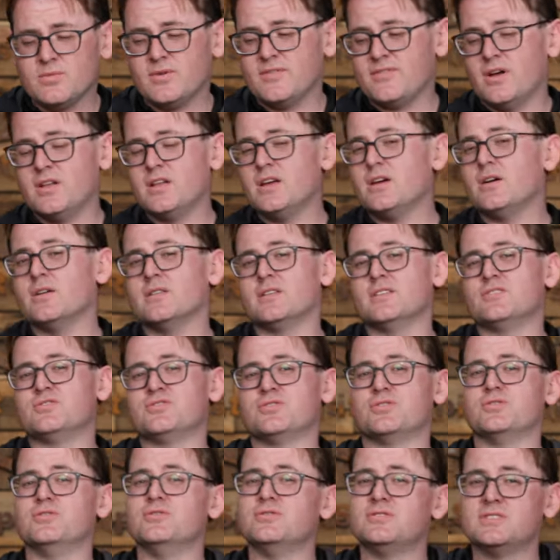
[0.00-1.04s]
We've only got the
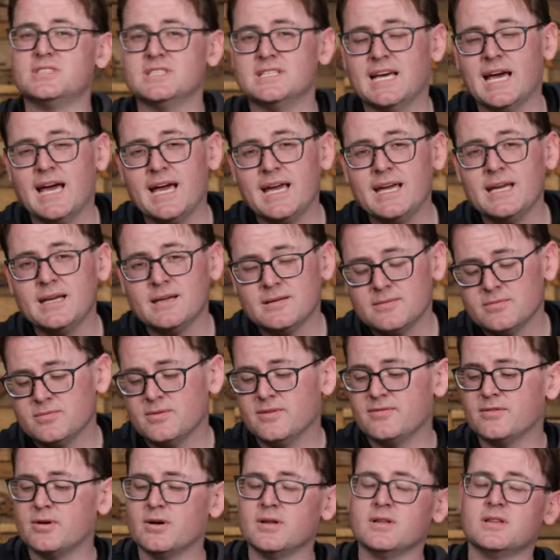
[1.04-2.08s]
two today.
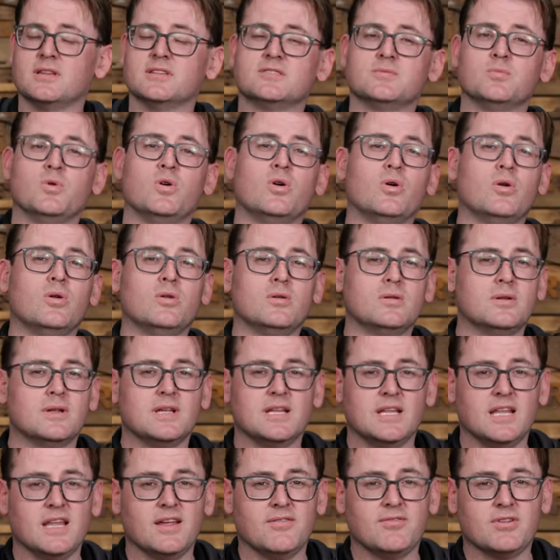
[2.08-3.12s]
We've got the small
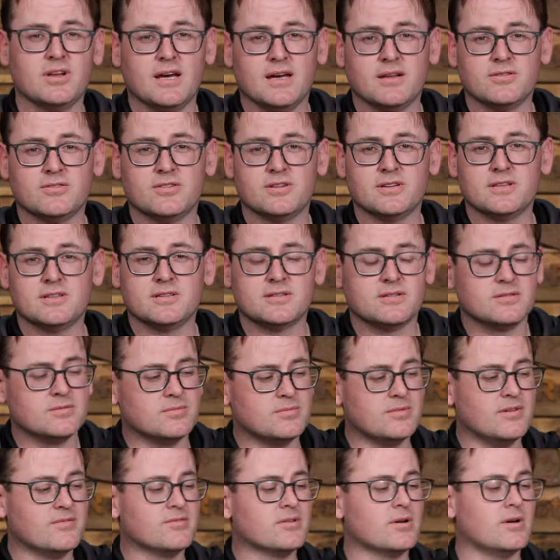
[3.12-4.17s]
1100,
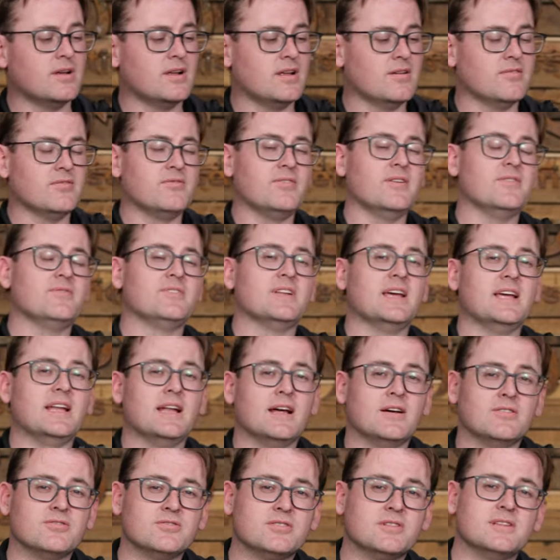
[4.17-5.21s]
we've got a
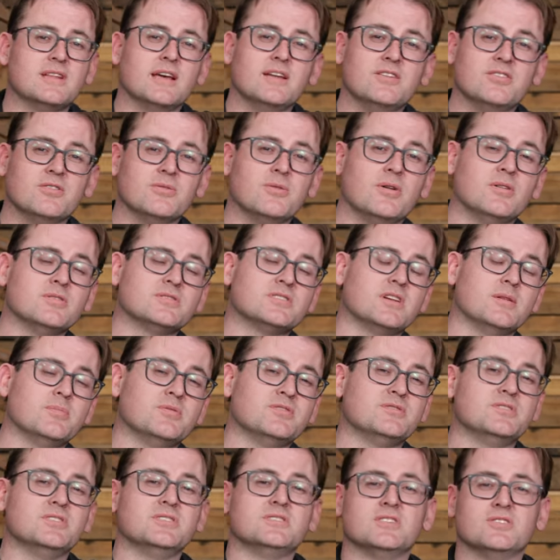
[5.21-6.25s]
1500. They do also
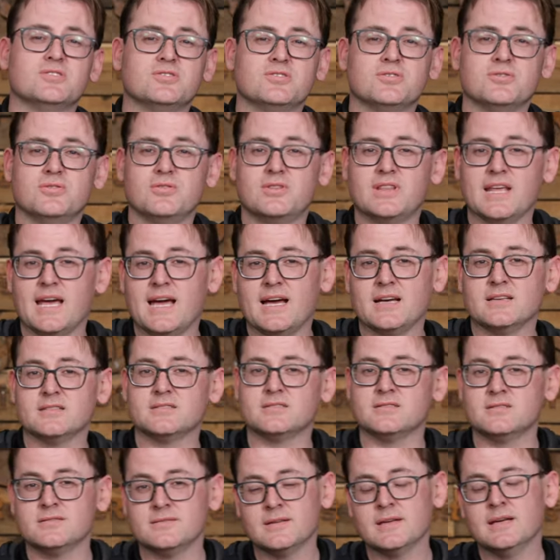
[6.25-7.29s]
produce a
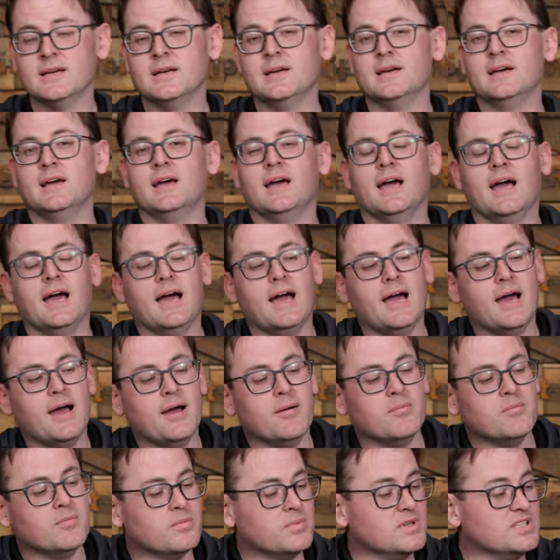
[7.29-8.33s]
2000.
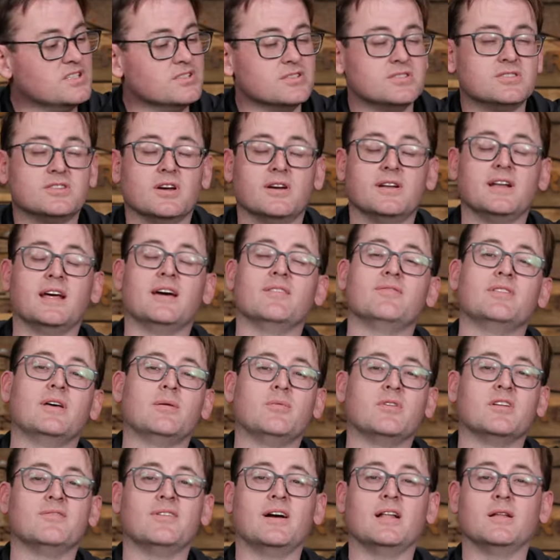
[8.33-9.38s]
We just don't have
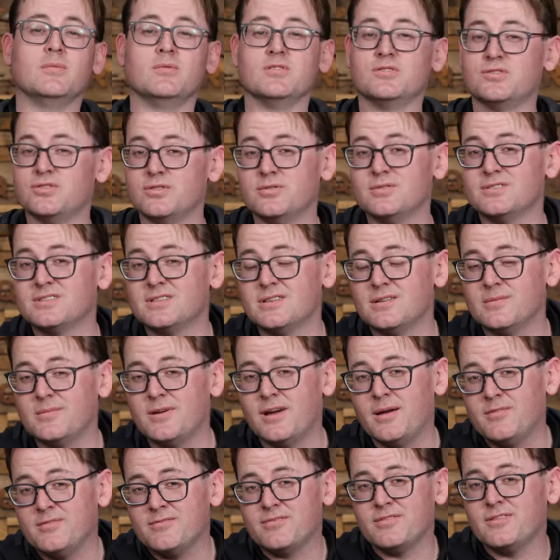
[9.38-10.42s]
that one available to us at the
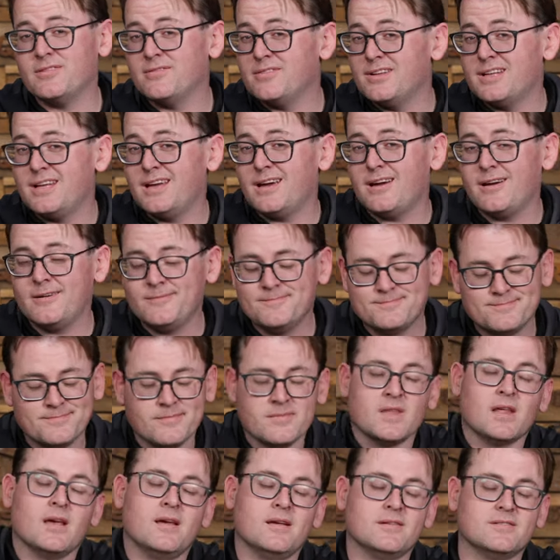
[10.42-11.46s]
moment for the video.
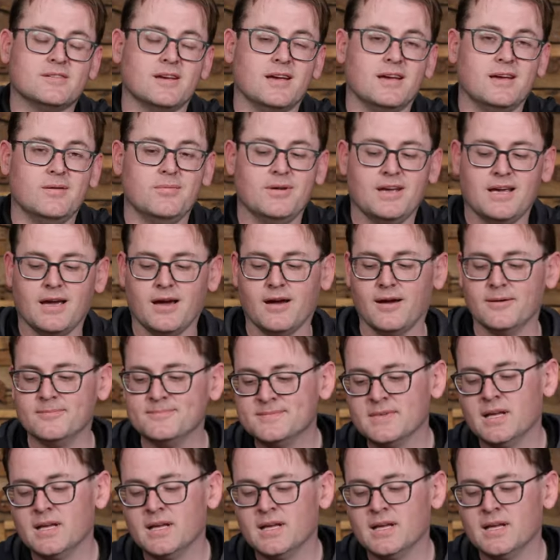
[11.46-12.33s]
So here we go.